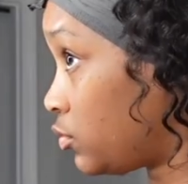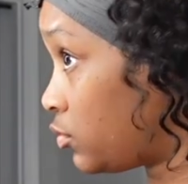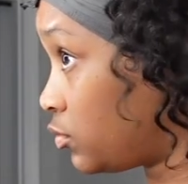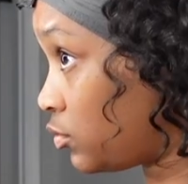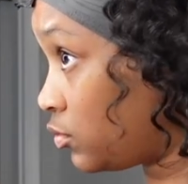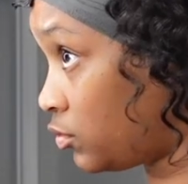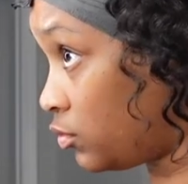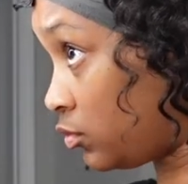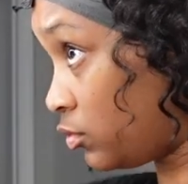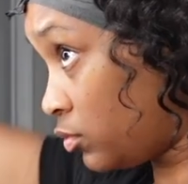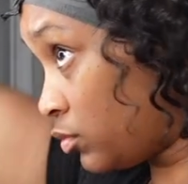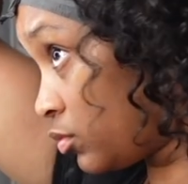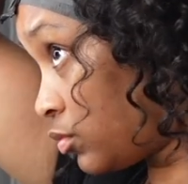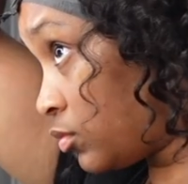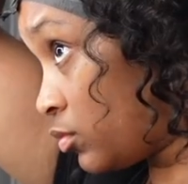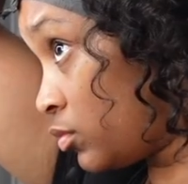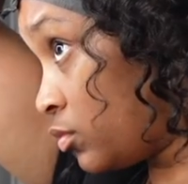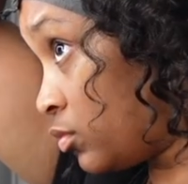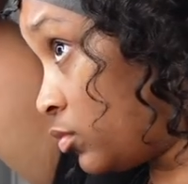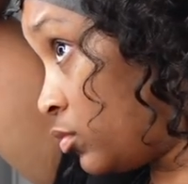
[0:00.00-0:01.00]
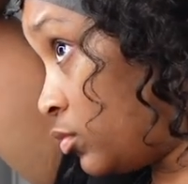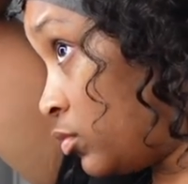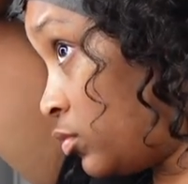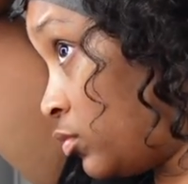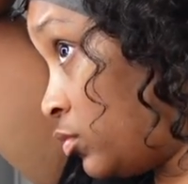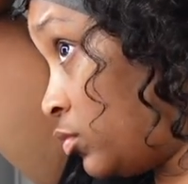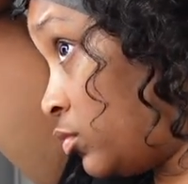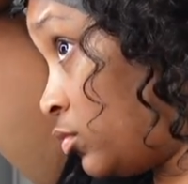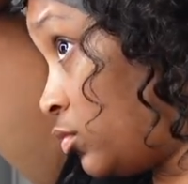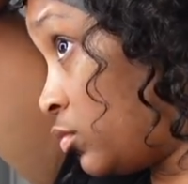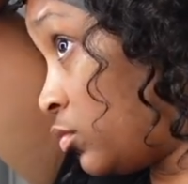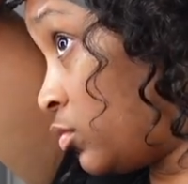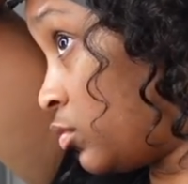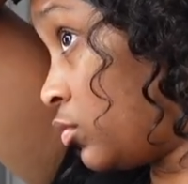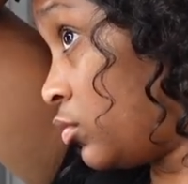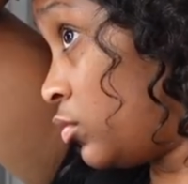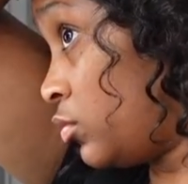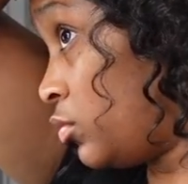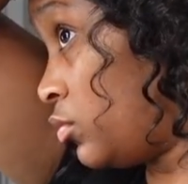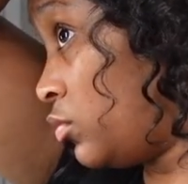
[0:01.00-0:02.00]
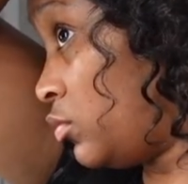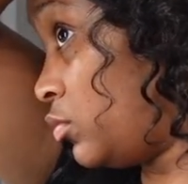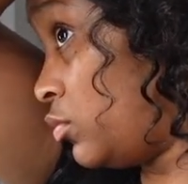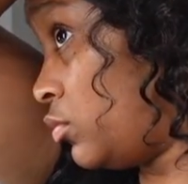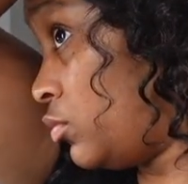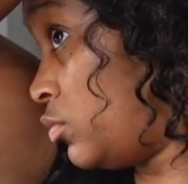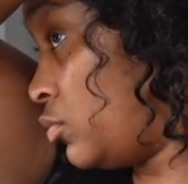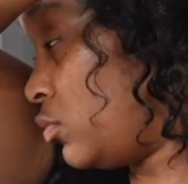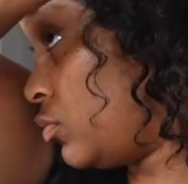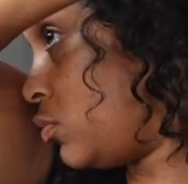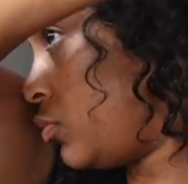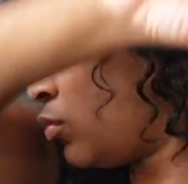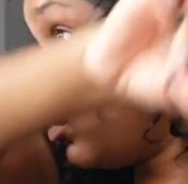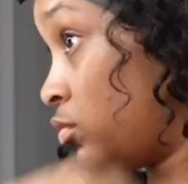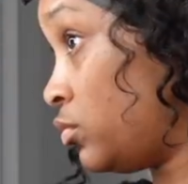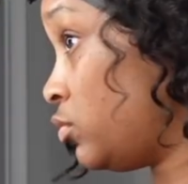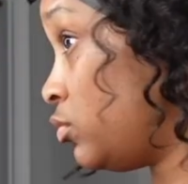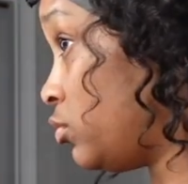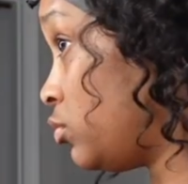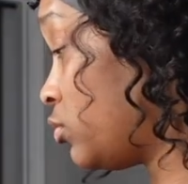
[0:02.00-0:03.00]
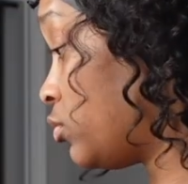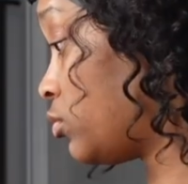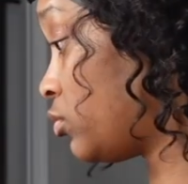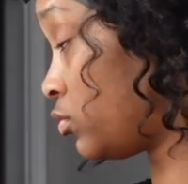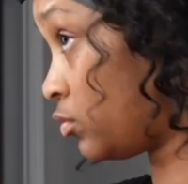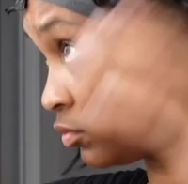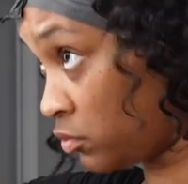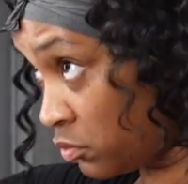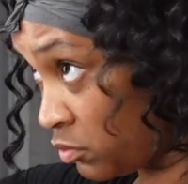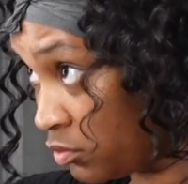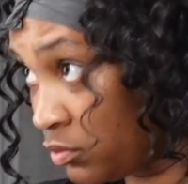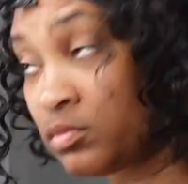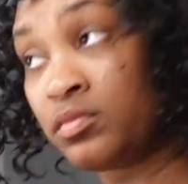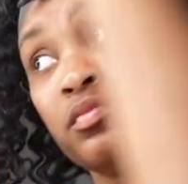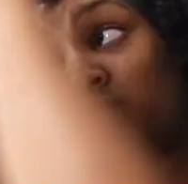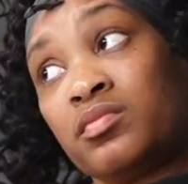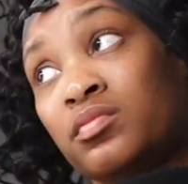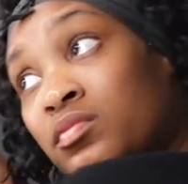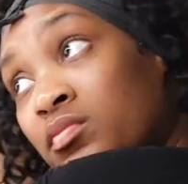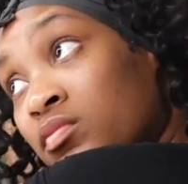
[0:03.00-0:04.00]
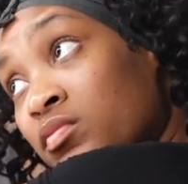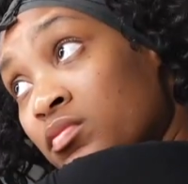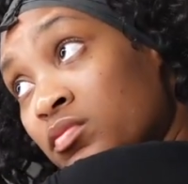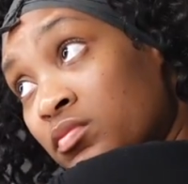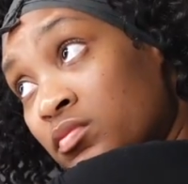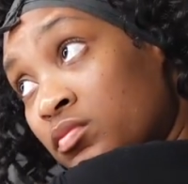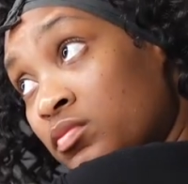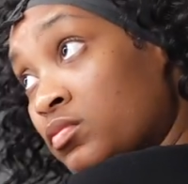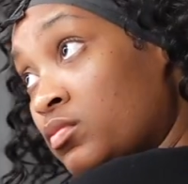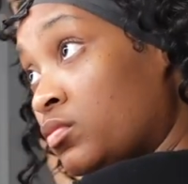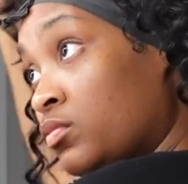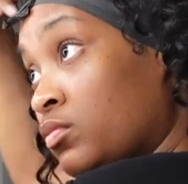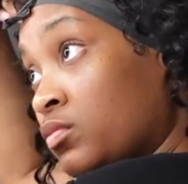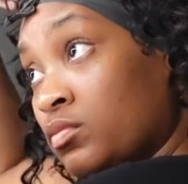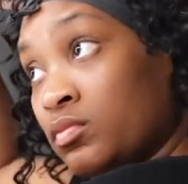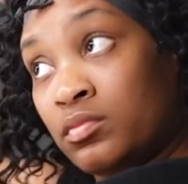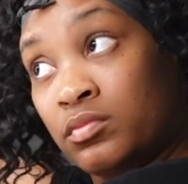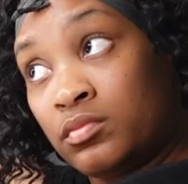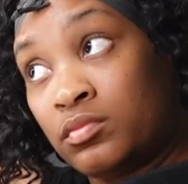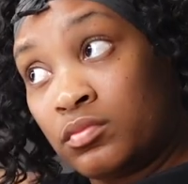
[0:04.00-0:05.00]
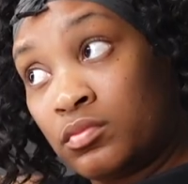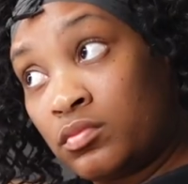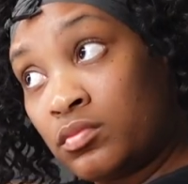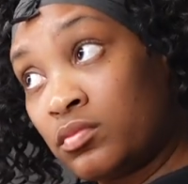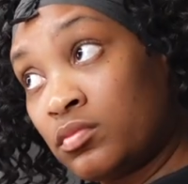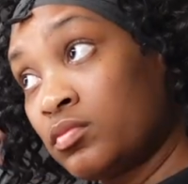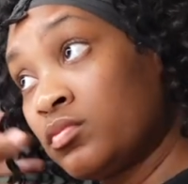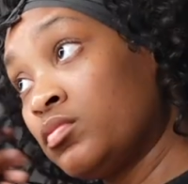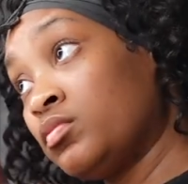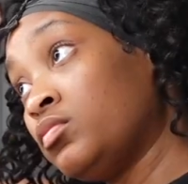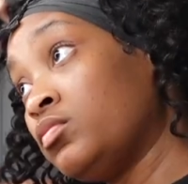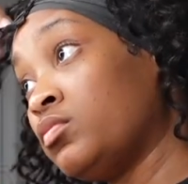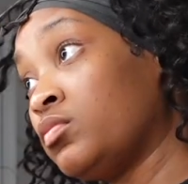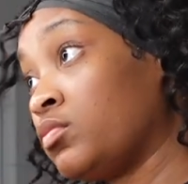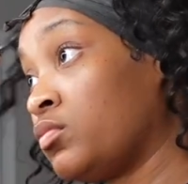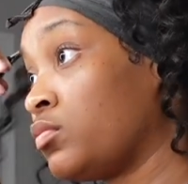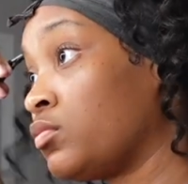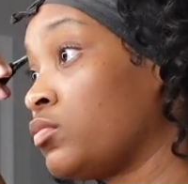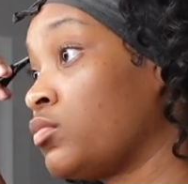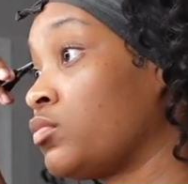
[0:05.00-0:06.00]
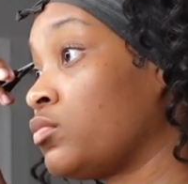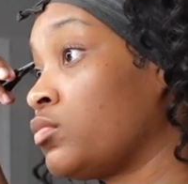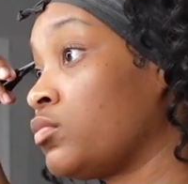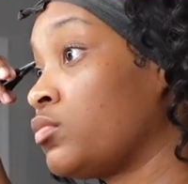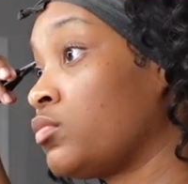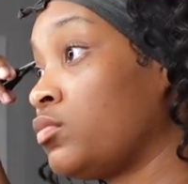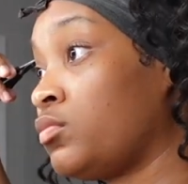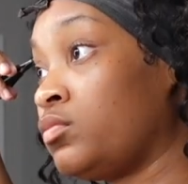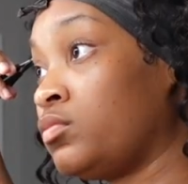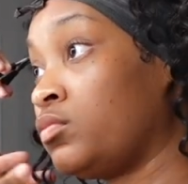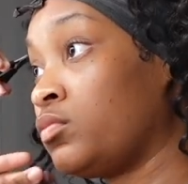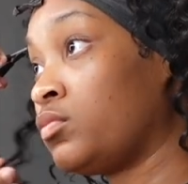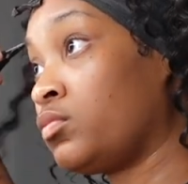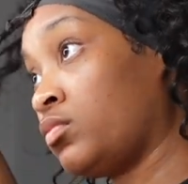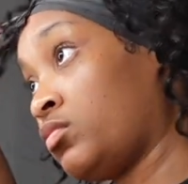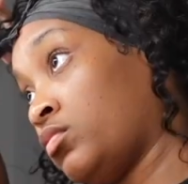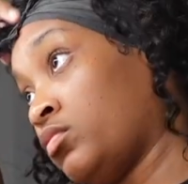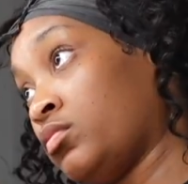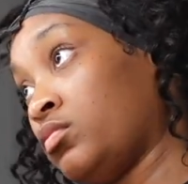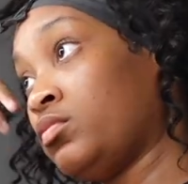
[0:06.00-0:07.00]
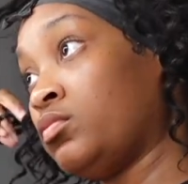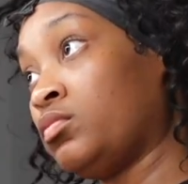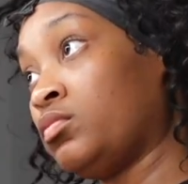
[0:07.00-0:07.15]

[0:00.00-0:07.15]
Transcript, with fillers: you basically done, girl. Then you just cut and style your hair to your desired look and length.